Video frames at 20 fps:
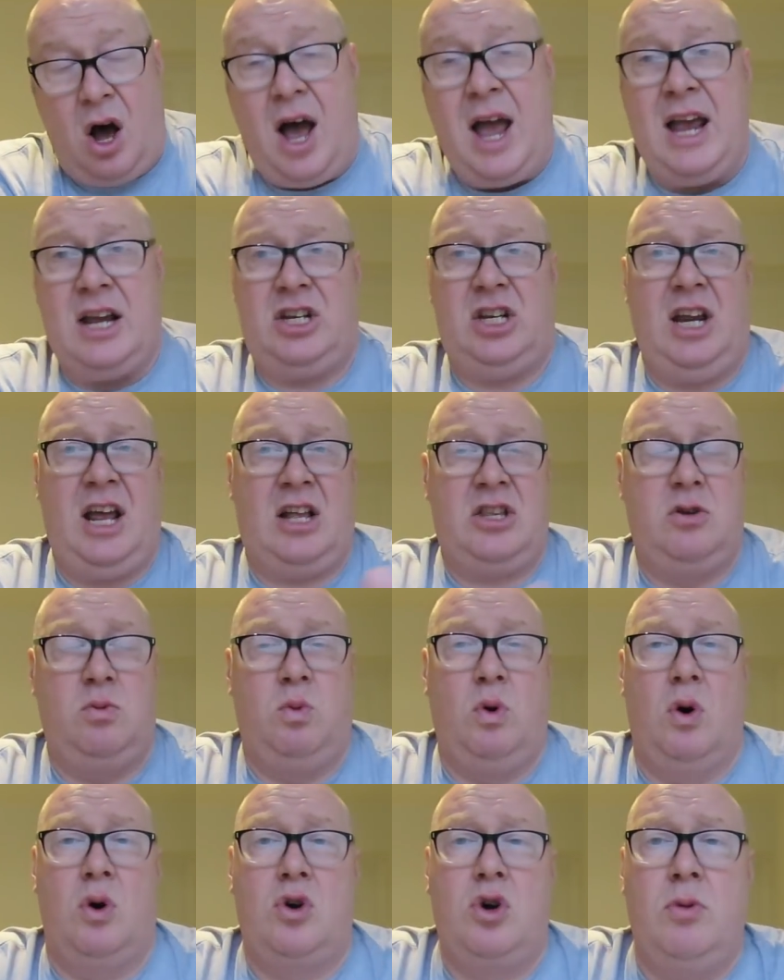I actually had
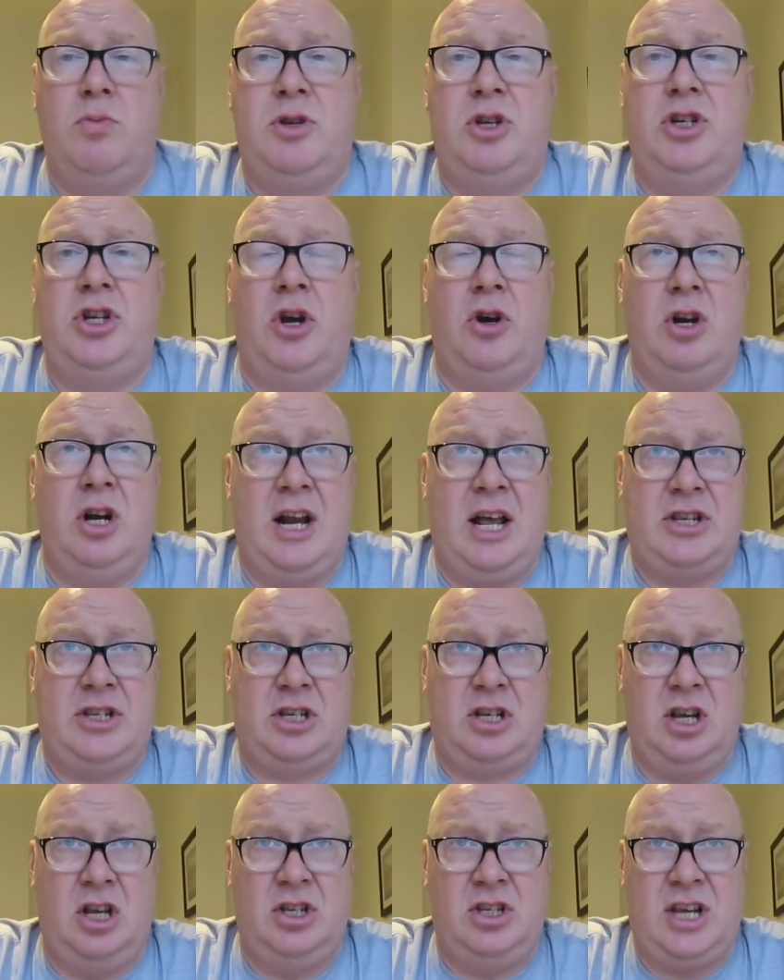to walk up to June and
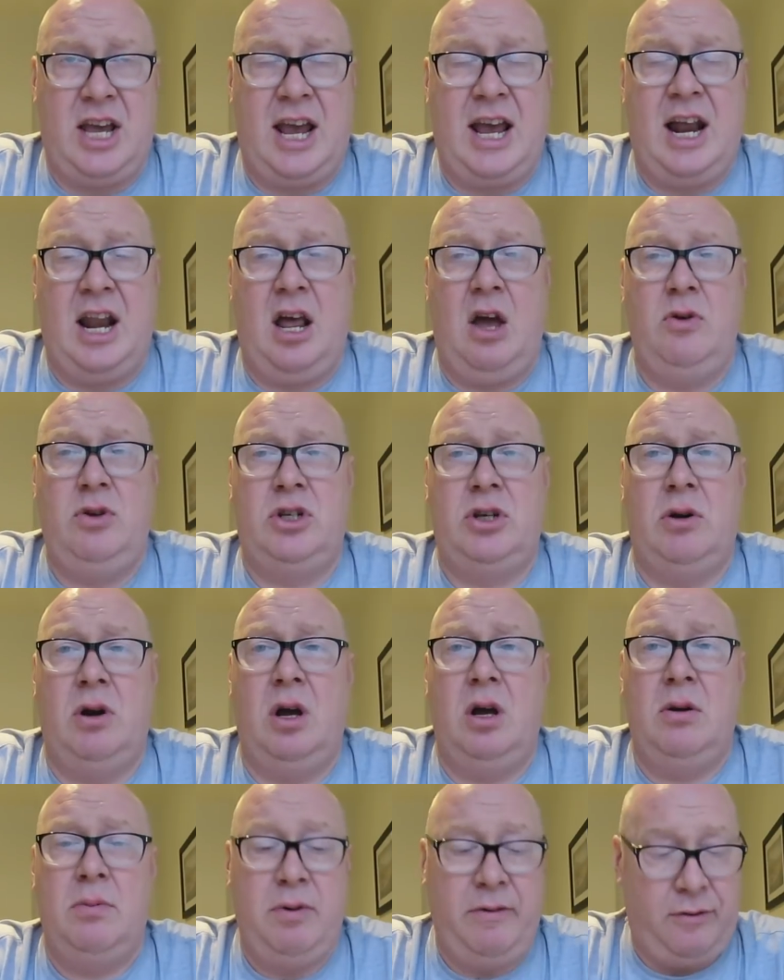ask and say hello to
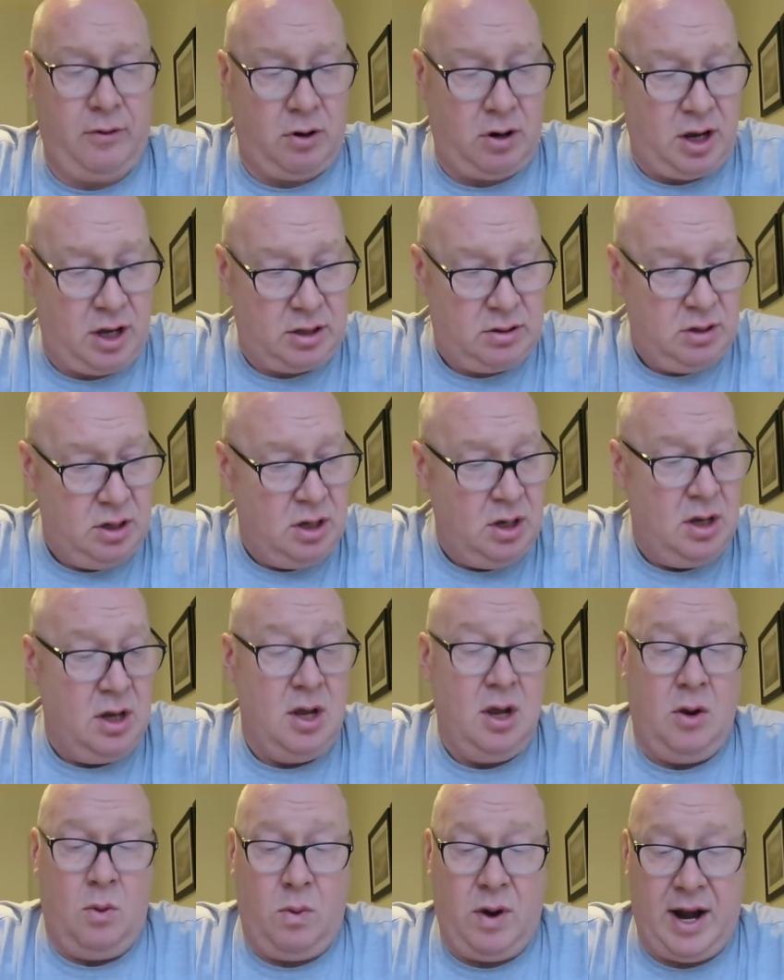her before I
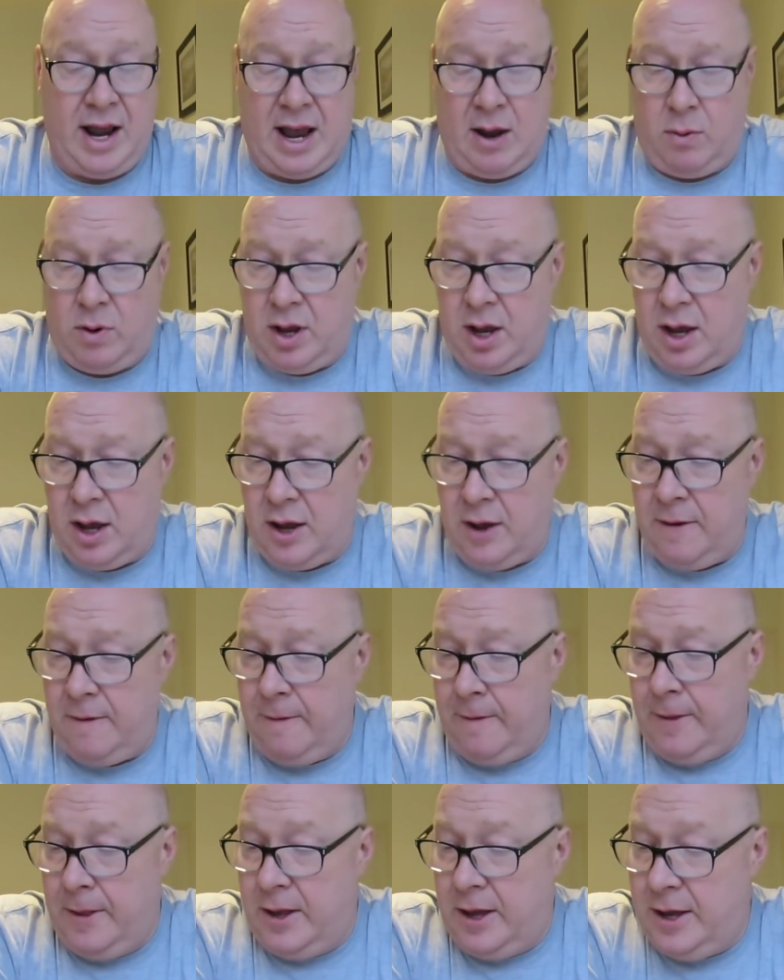went out with
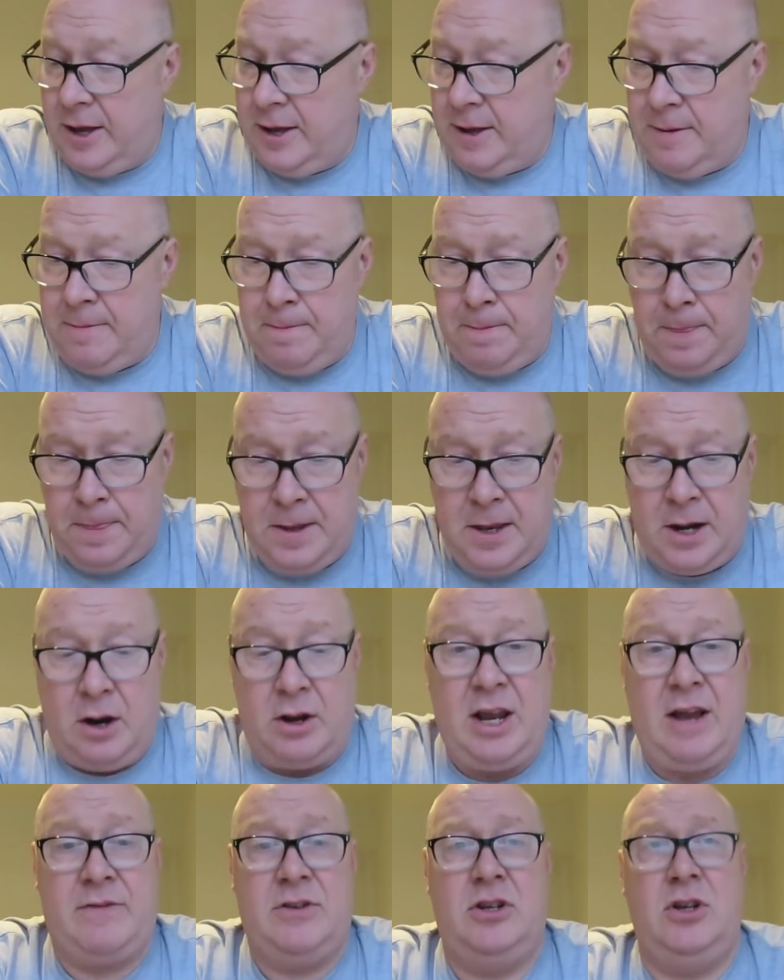her. You
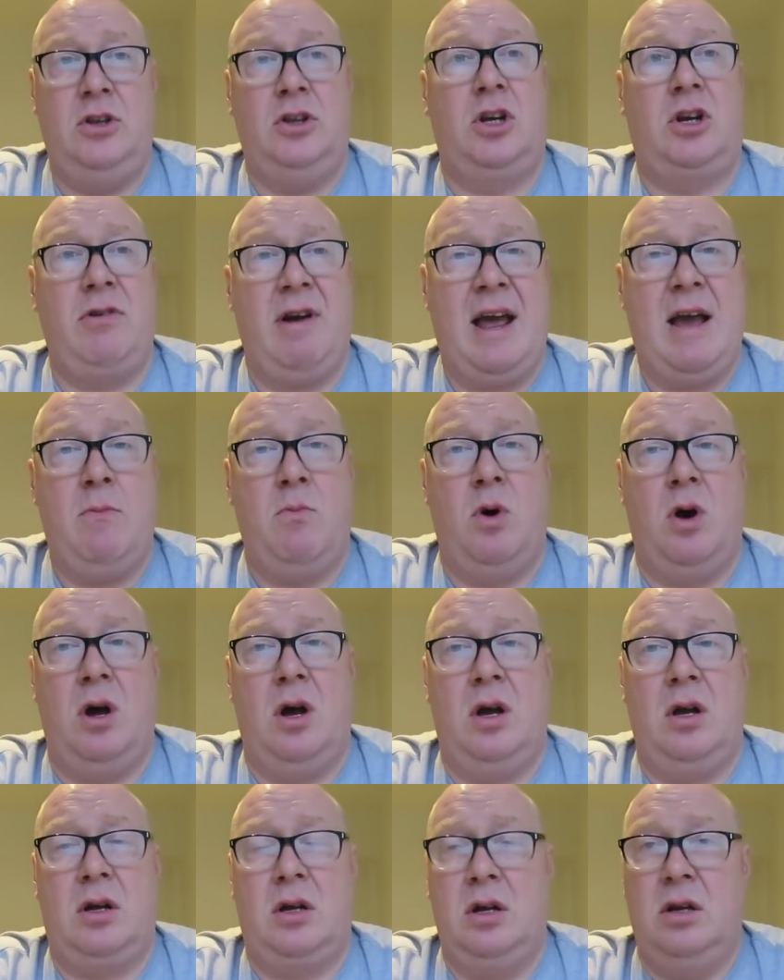know, you have to do the
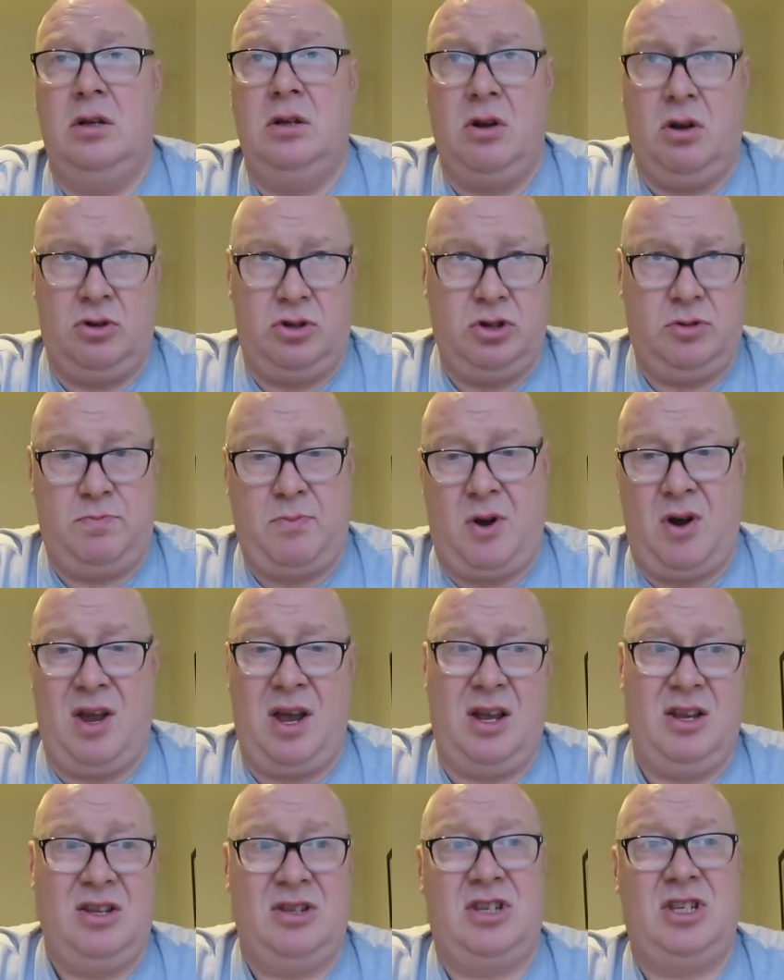groundwork. Not just
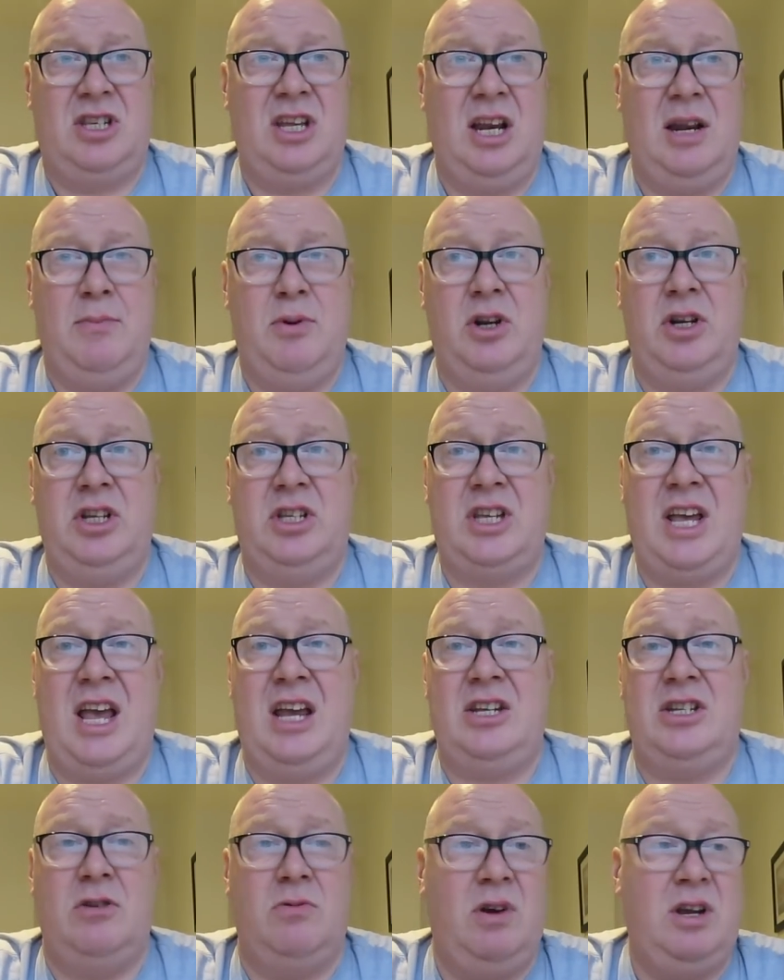by silly bloody
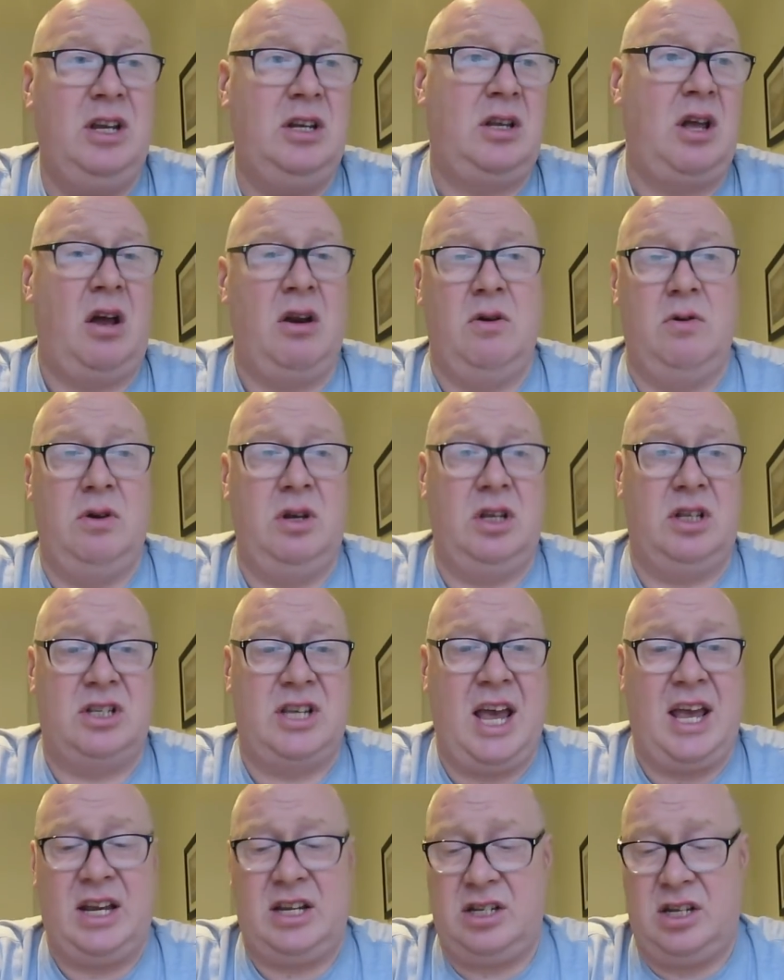texting where you don't know who you're
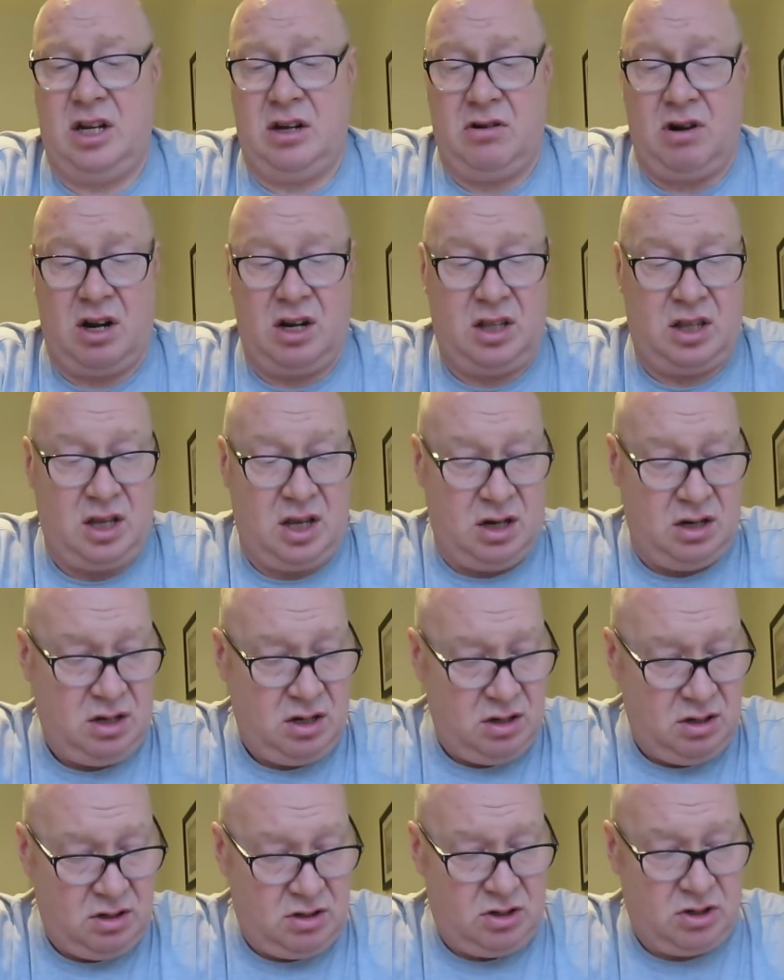texting or
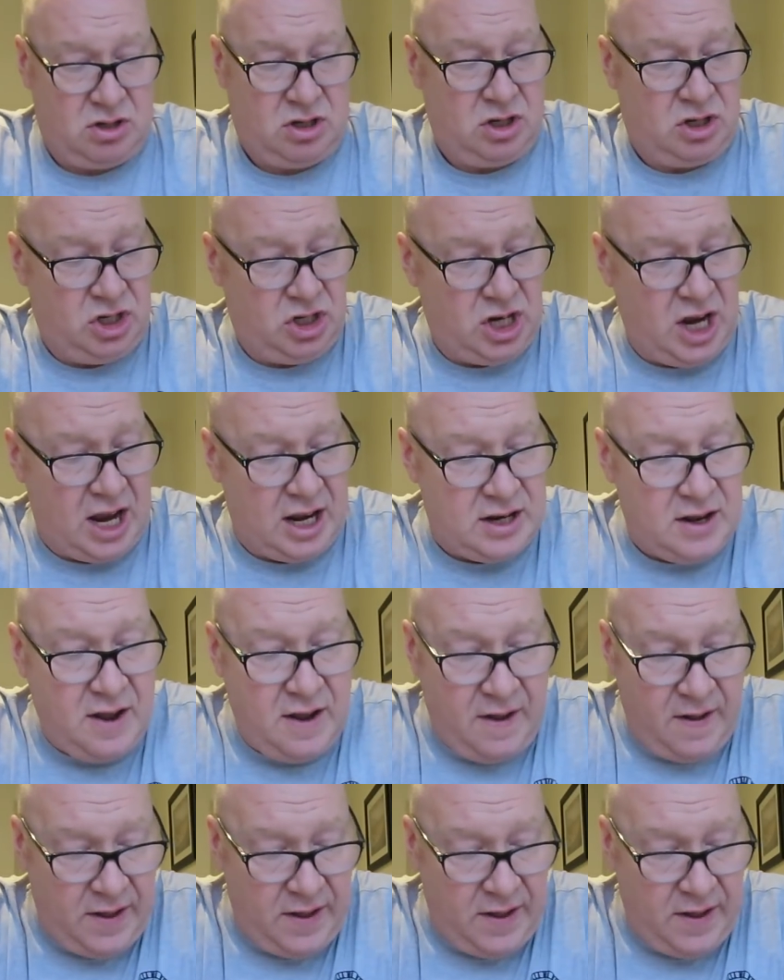anything. It's just a shit.